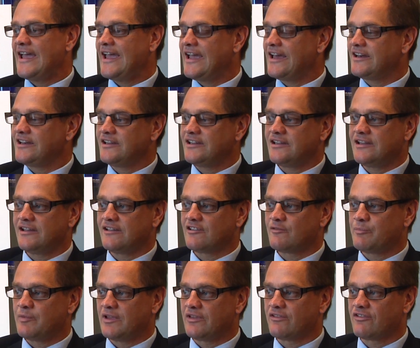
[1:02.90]
Andy has
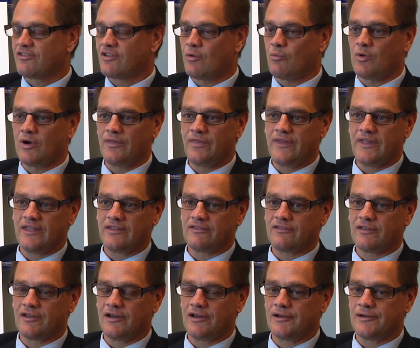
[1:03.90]
been someone
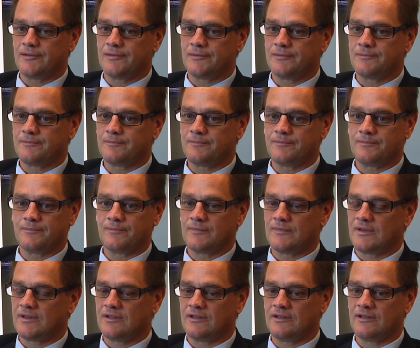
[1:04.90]
that
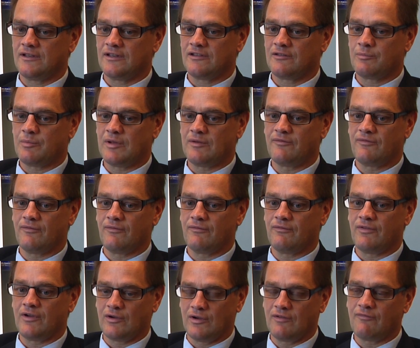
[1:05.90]
has been
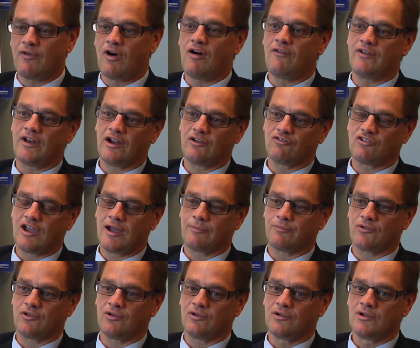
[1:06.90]
very involved in our
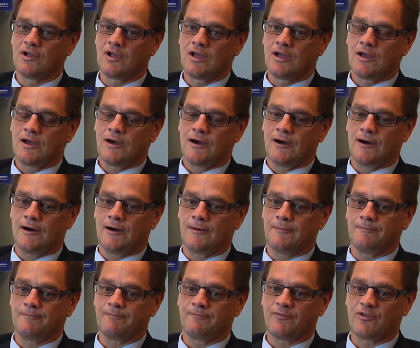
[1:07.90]
chapter
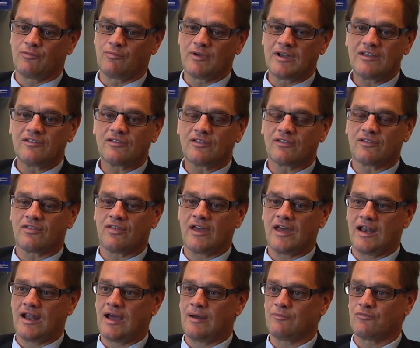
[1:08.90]
for reasons
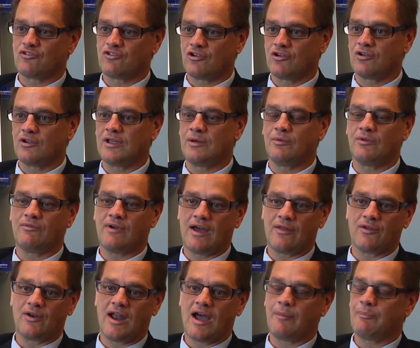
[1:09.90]
that I'm sure he would
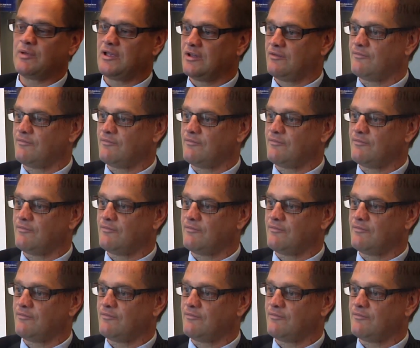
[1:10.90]
rather not be